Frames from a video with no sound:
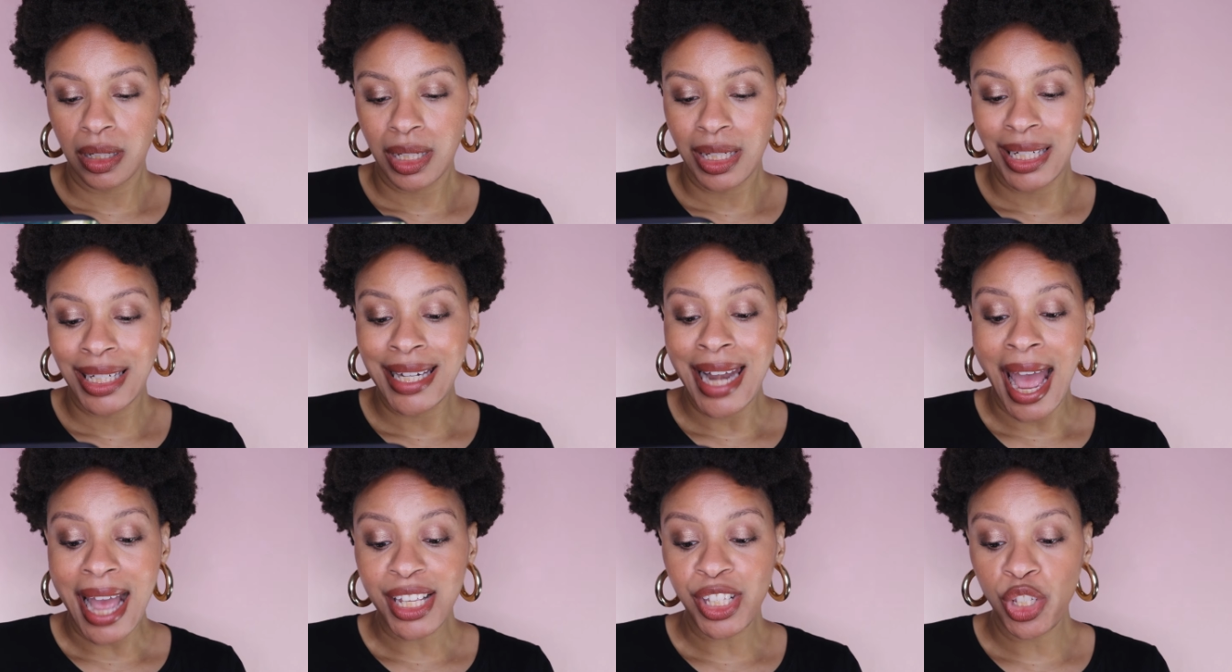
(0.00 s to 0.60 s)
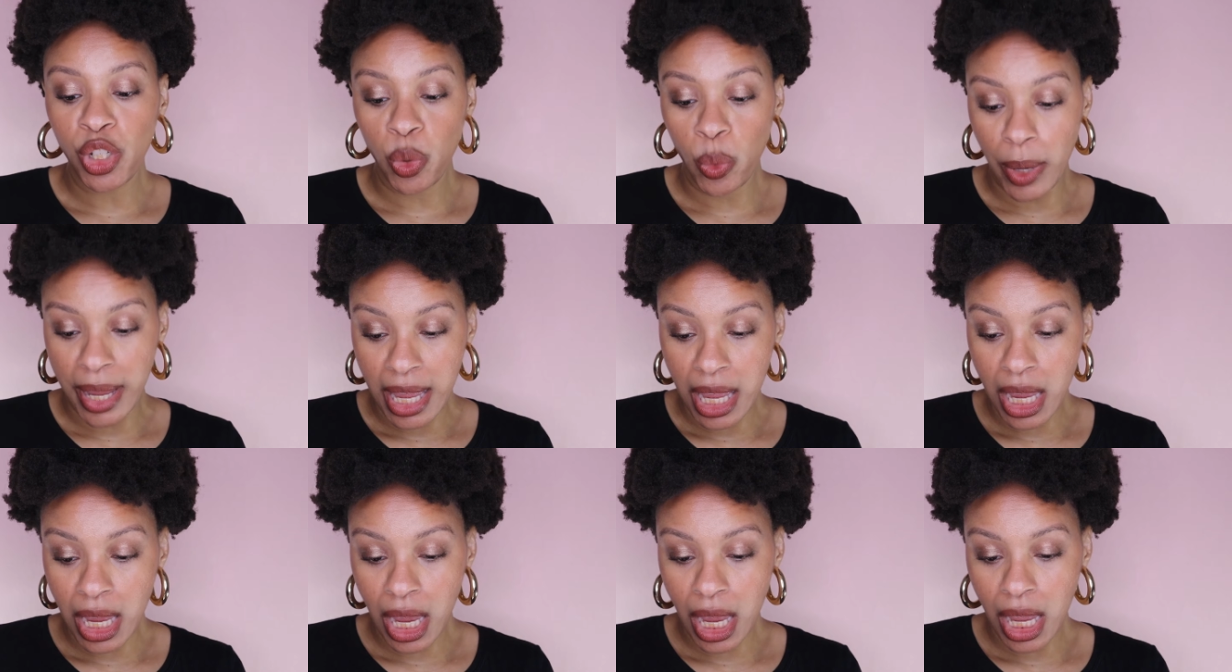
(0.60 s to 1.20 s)
next
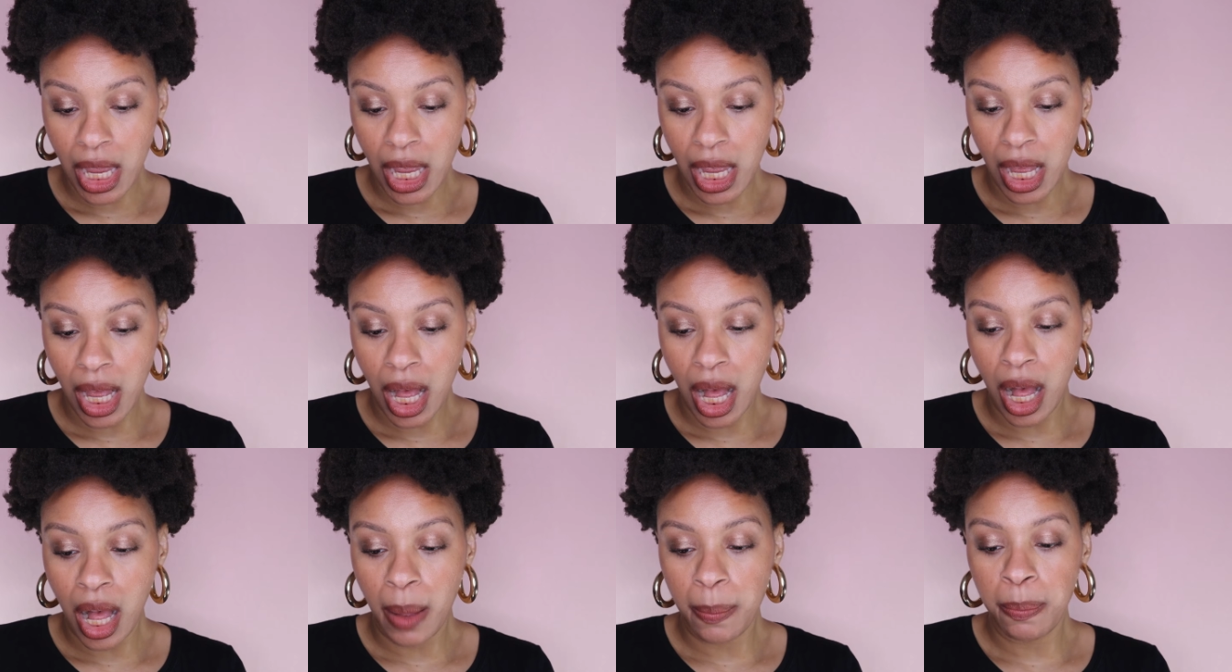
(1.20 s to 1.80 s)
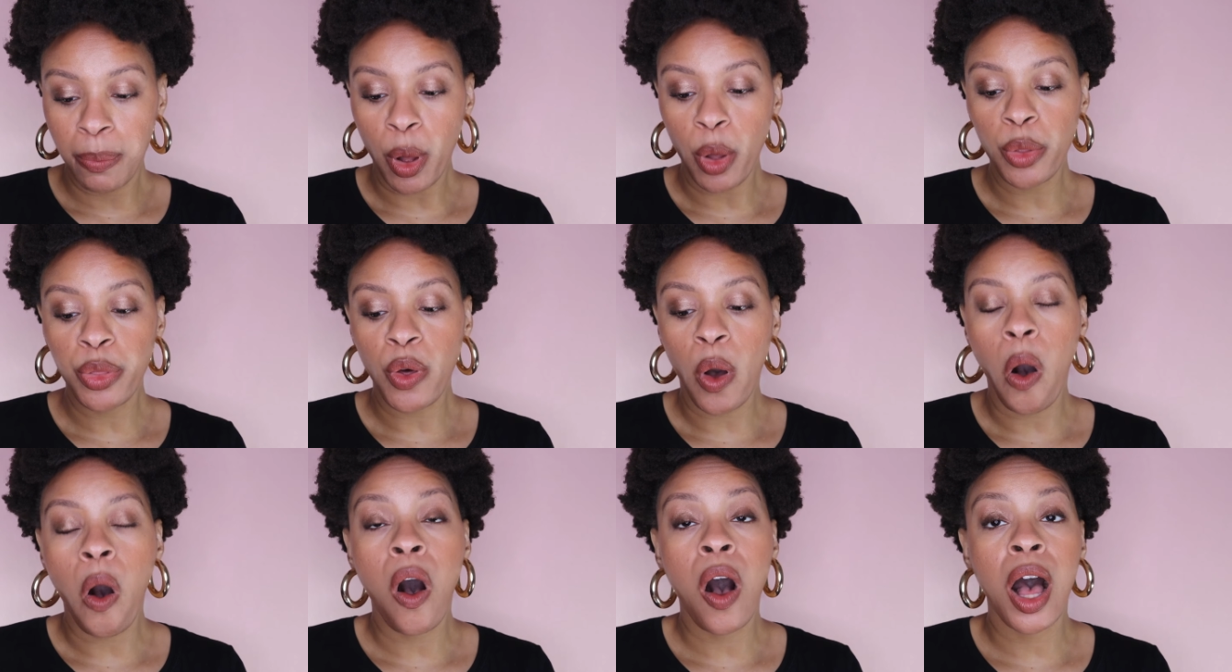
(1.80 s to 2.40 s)
week,
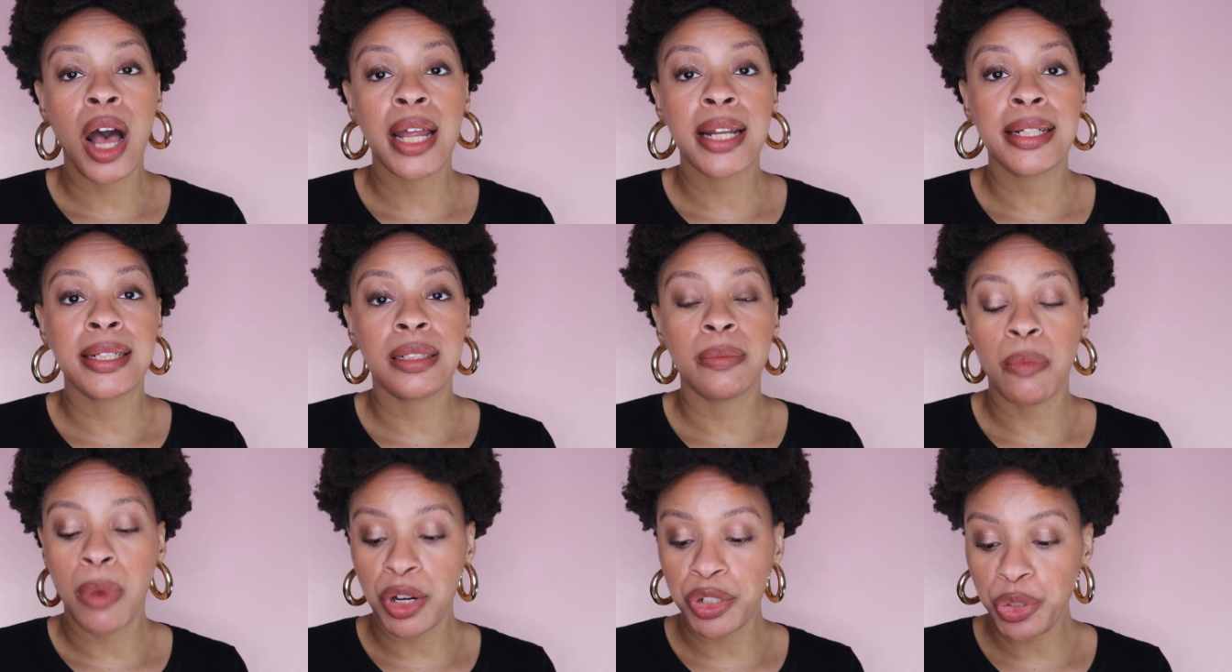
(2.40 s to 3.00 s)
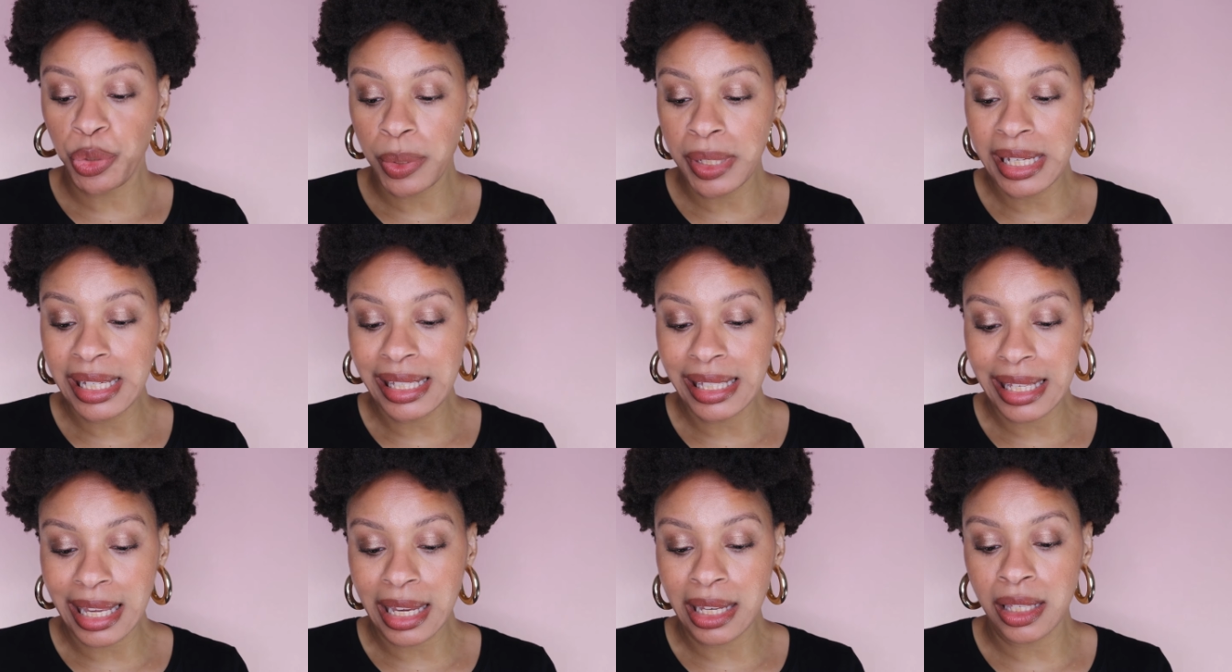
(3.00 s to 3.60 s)
both on March
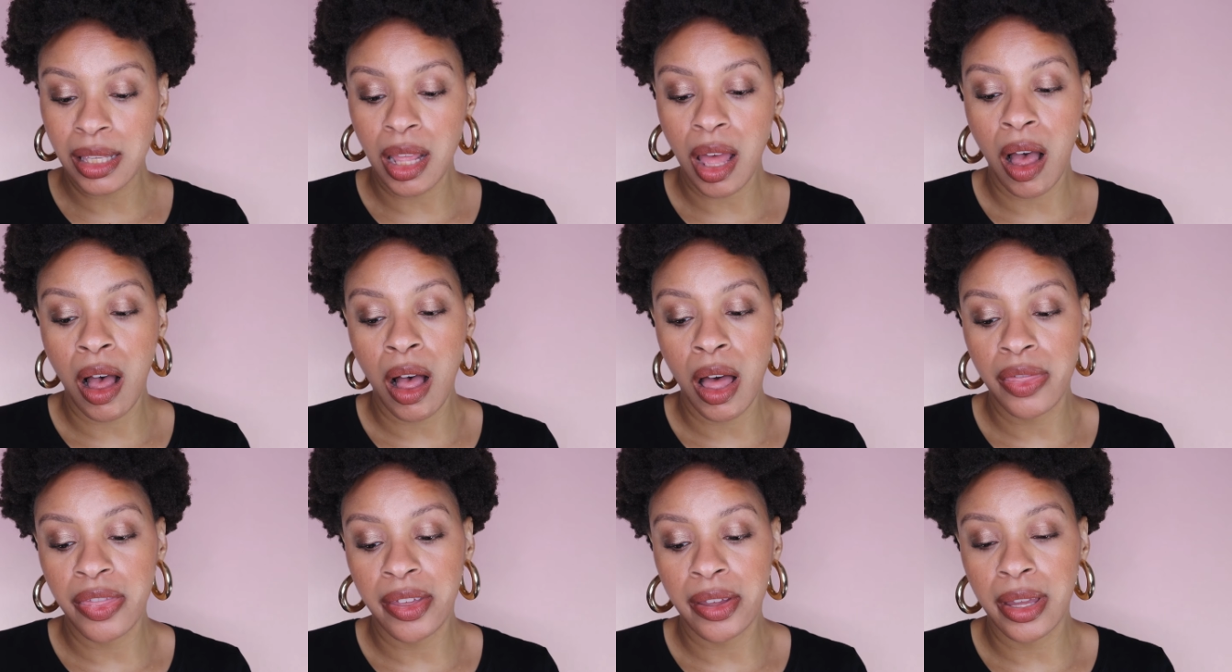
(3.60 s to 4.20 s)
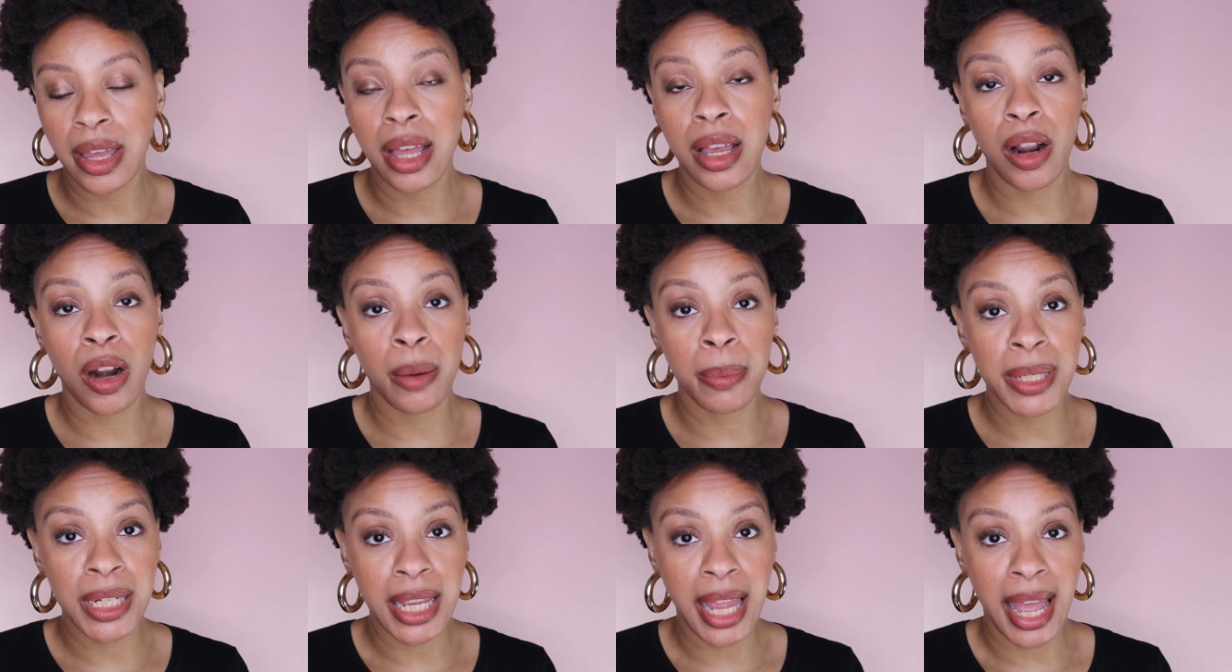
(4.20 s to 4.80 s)
26th on the
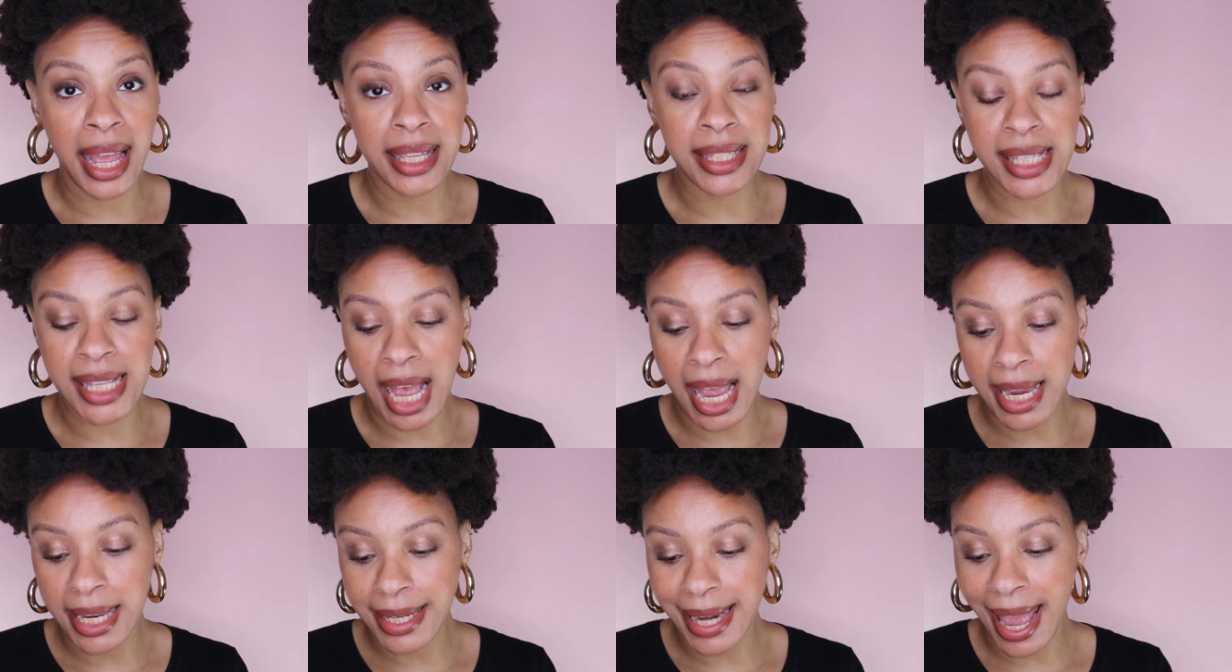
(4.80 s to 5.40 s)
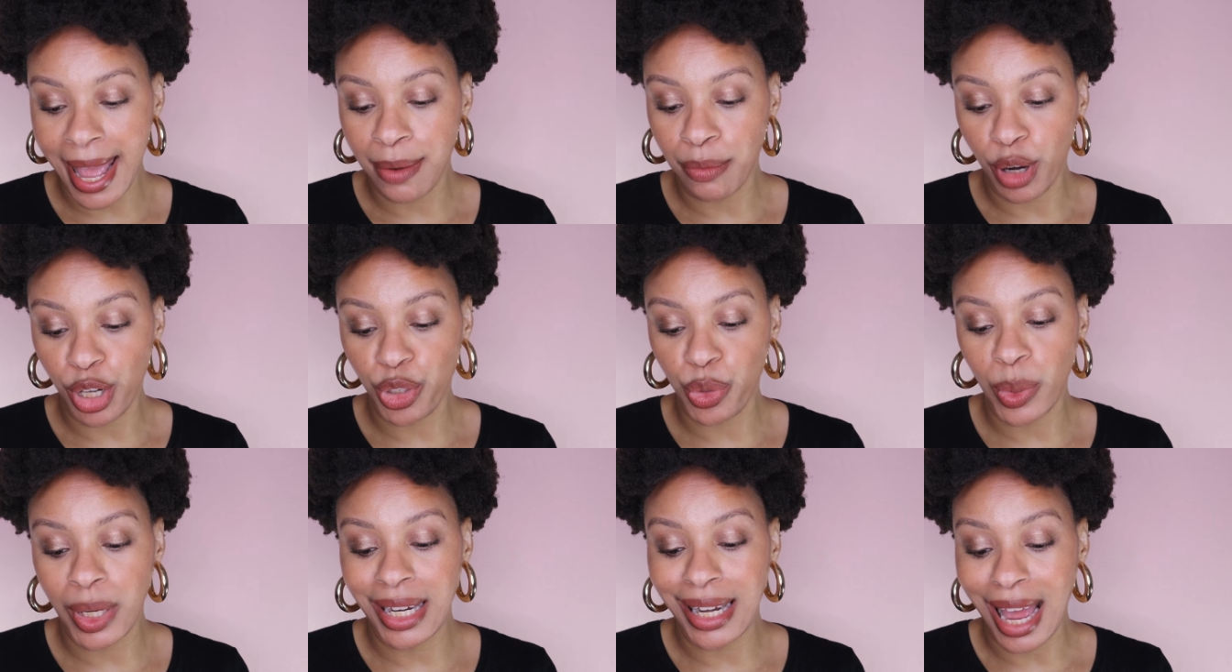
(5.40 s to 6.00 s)
Urban Decay site and
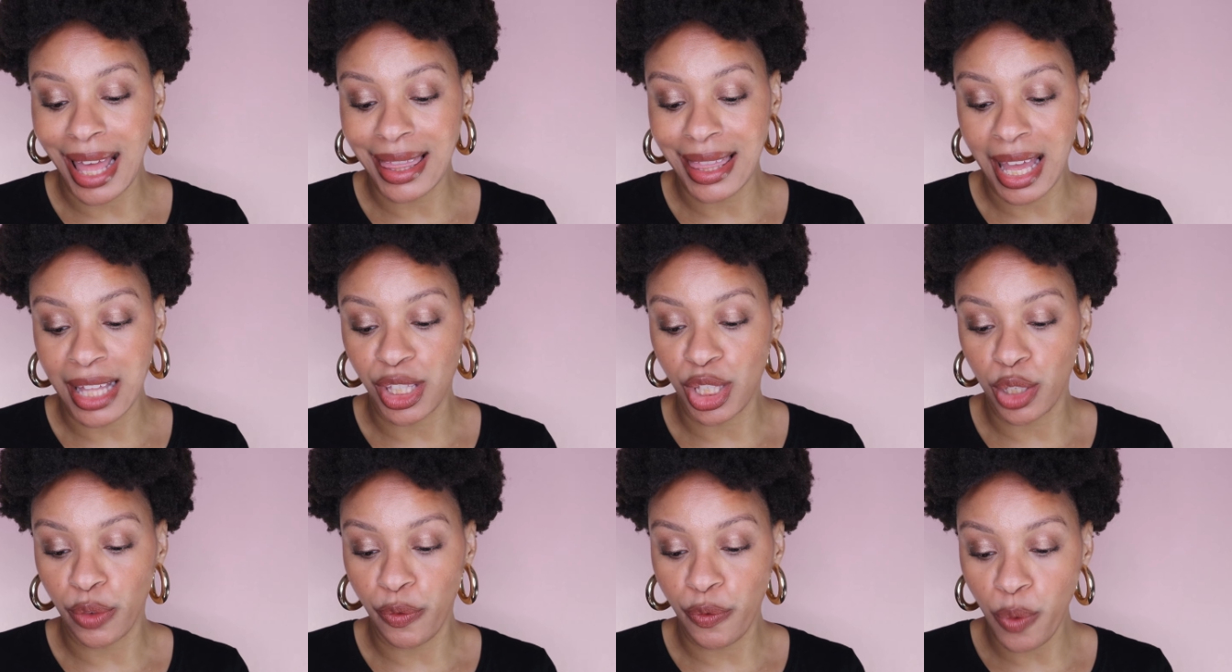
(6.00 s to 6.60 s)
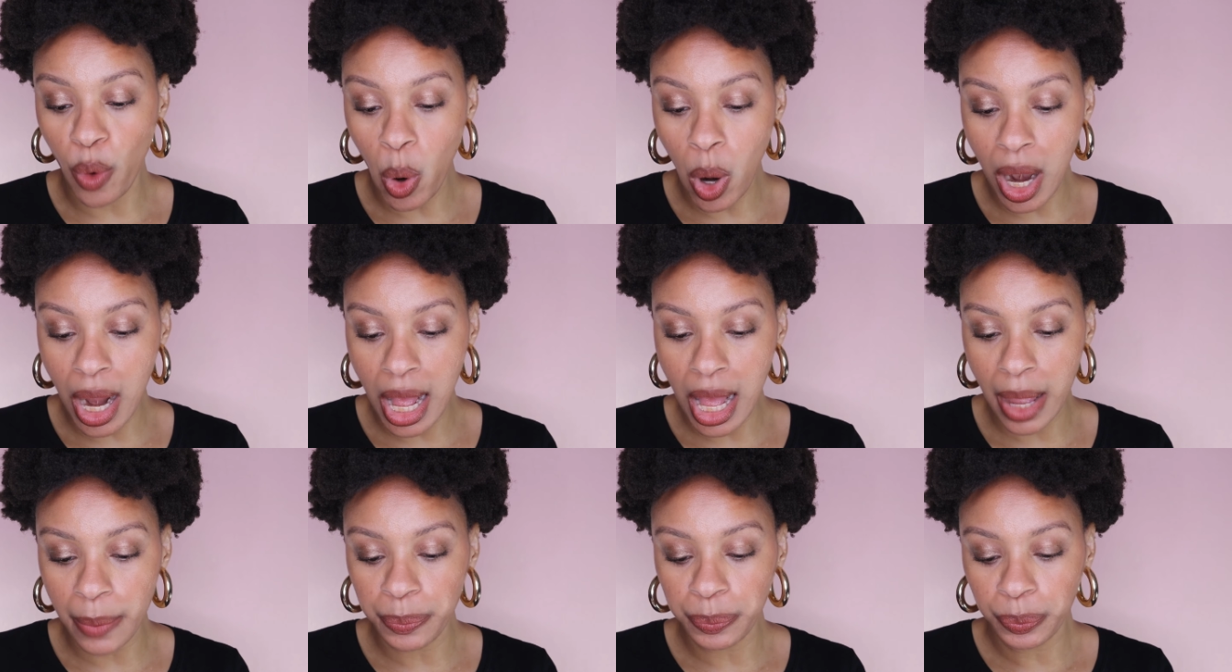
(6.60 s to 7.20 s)
March 29th at
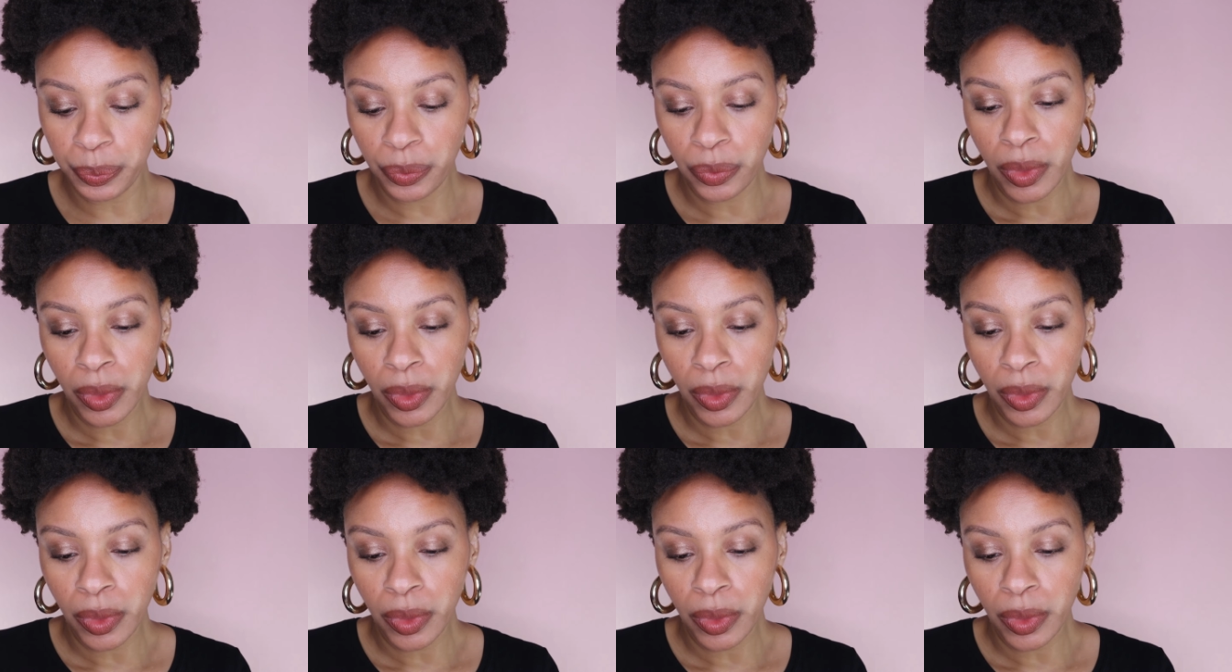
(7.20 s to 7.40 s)
Sephora.